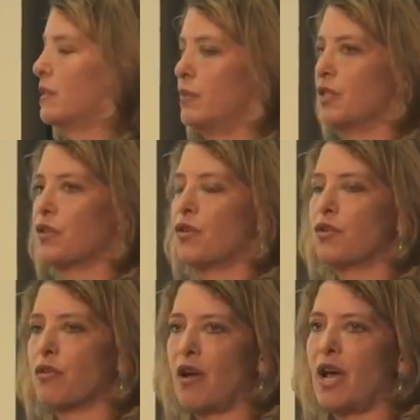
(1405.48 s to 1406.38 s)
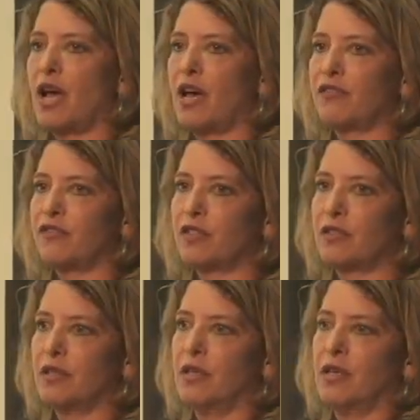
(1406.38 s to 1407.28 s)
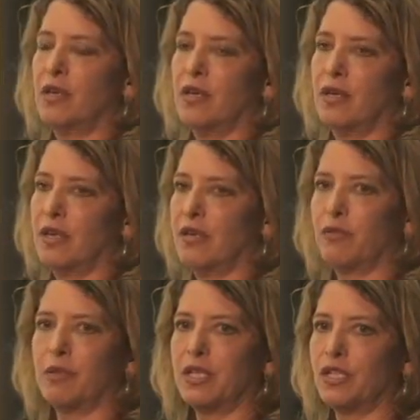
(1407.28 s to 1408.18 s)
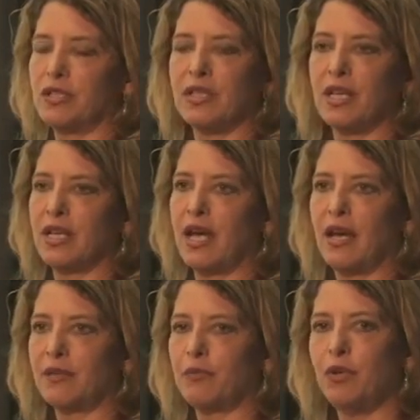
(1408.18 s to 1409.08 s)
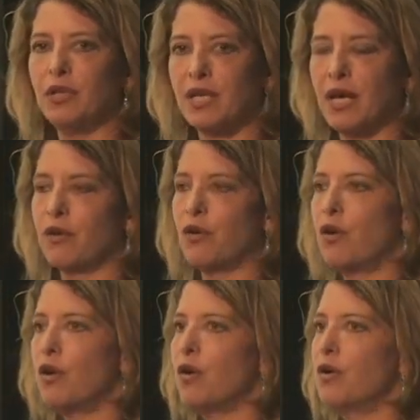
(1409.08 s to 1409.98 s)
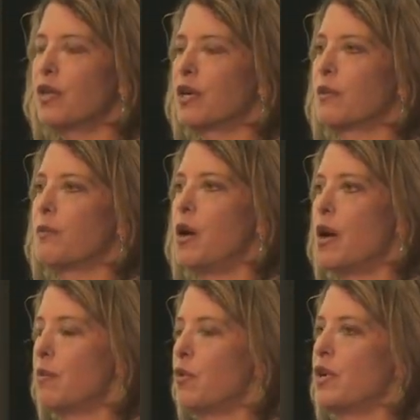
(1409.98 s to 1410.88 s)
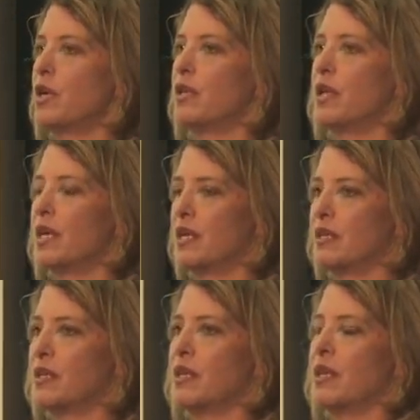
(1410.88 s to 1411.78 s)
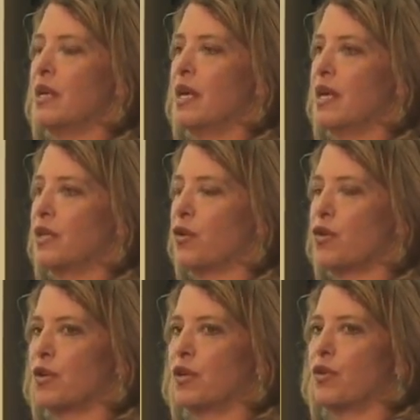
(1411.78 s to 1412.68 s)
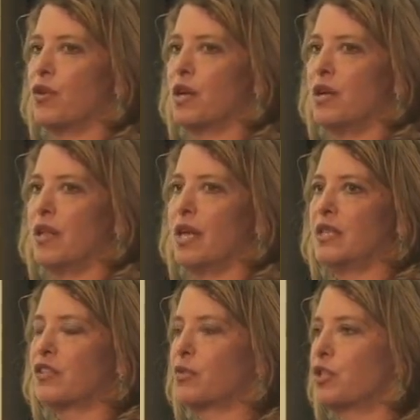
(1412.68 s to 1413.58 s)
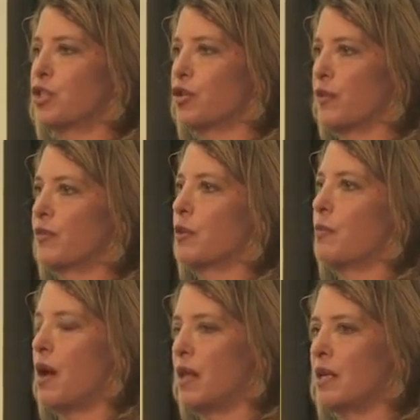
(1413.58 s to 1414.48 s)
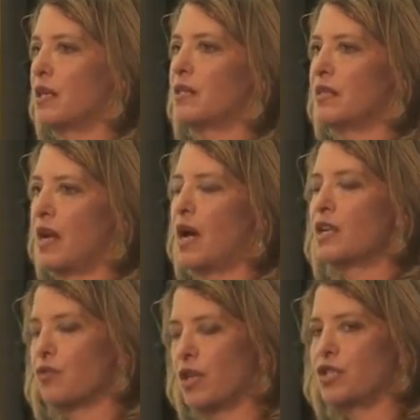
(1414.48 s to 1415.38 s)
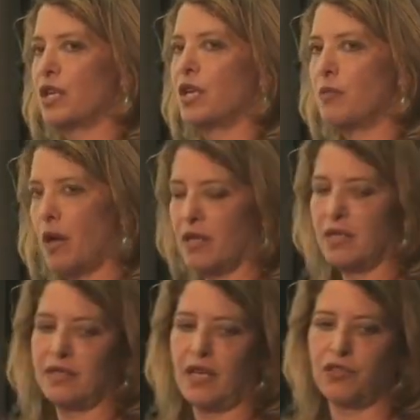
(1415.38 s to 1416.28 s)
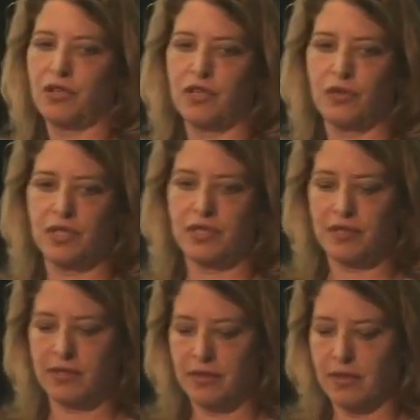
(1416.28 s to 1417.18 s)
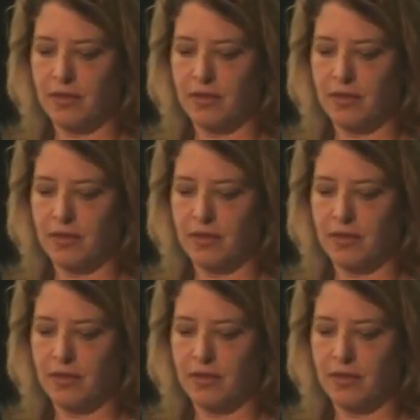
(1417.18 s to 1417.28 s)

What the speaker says: Nabisco, Kraft, everybody just pulling out all their palm oil and coconut oil and switching over to hydrogenated polyunsaturated oils.